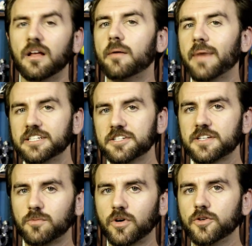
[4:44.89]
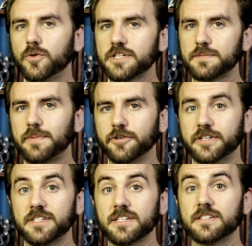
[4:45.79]
Imagine someone who
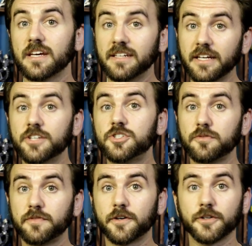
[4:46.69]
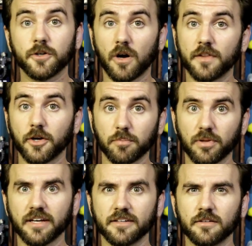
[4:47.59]
experiences an engine failure on their
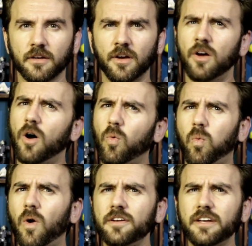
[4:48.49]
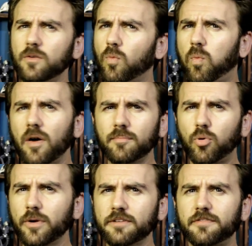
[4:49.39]
plane. A 1 in
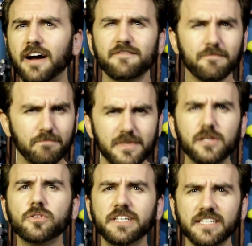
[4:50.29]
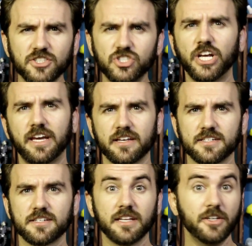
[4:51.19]
1.5 million
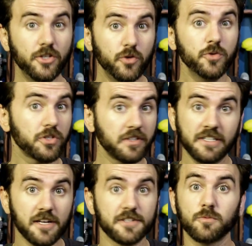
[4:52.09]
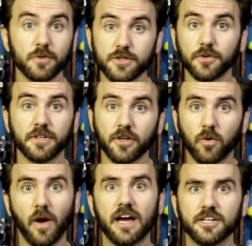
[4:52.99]
chance that usually doesn't result in a
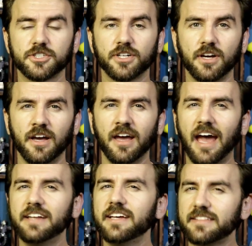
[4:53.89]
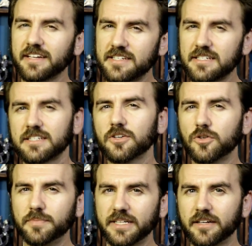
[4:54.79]
crash, and yet they
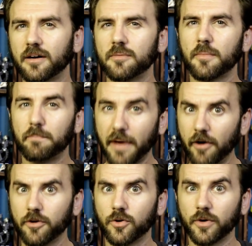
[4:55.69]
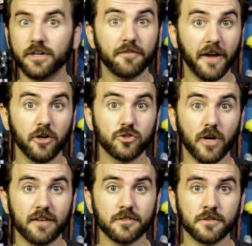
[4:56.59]
still become paranoid of air
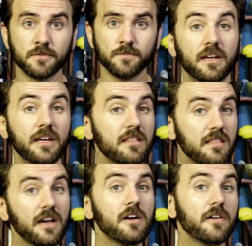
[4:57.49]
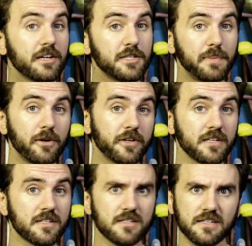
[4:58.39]
travel. In their
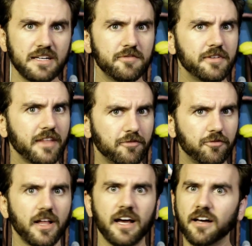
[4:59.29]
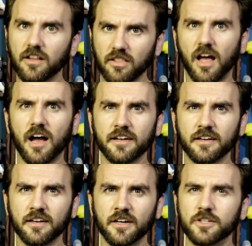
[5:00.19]
experience, even if they fly a lot,
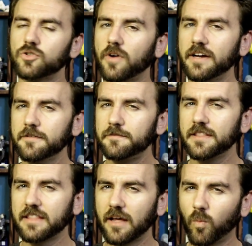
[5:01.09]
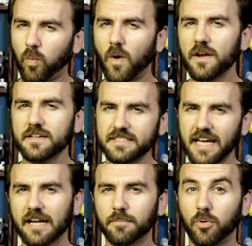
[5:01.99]
trying to fit that one
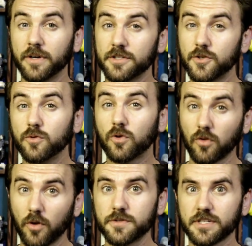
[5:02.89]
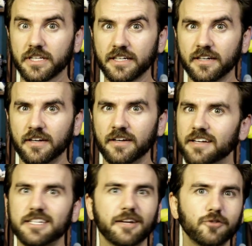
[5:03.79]
data point too closely
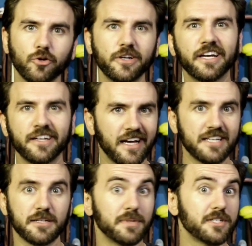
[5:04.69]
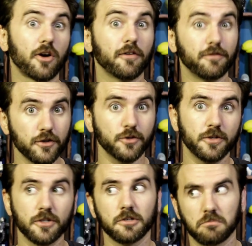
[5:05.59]
instead of treating it as a bizarre
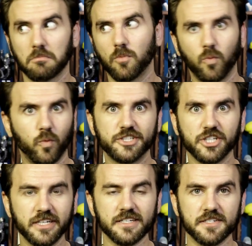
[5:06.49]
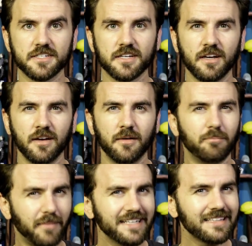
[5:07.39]
fluke, which it is,
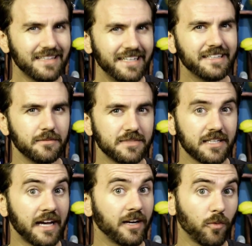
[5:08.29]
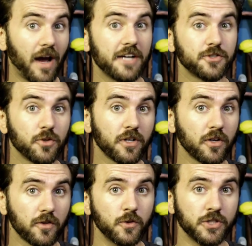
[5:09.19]
might lead them to that irrational
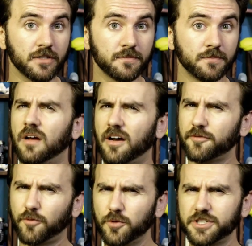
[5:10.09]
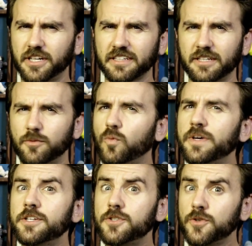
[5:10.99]
conclusion. Unfortunately,
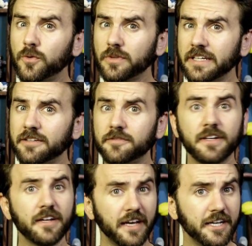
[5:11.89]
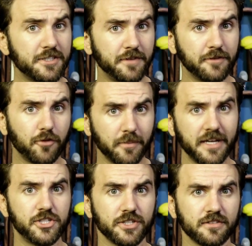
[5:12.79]
we do live in an age of
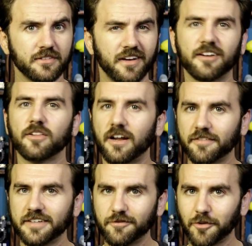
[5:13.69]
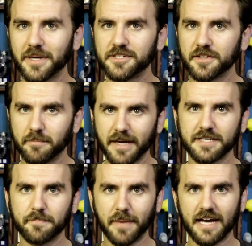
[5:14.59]
information, and a lot of the information that
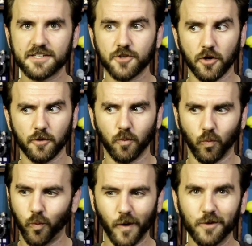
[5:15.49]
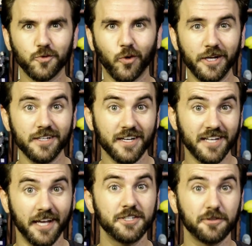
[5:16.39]
makes it past our well-trained
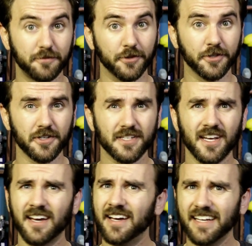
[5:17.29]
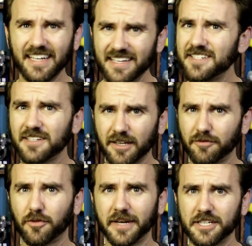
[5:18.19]
attention filters isn't
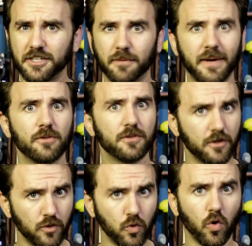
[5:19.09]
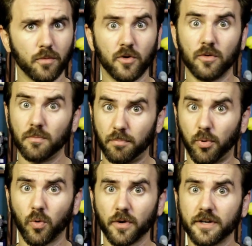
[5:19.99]
information about the normal,
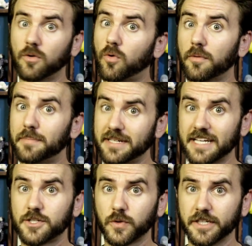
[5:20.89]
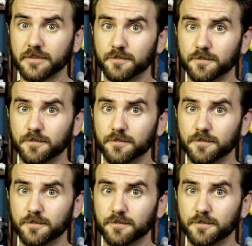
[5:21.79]
boring, or pedestrian.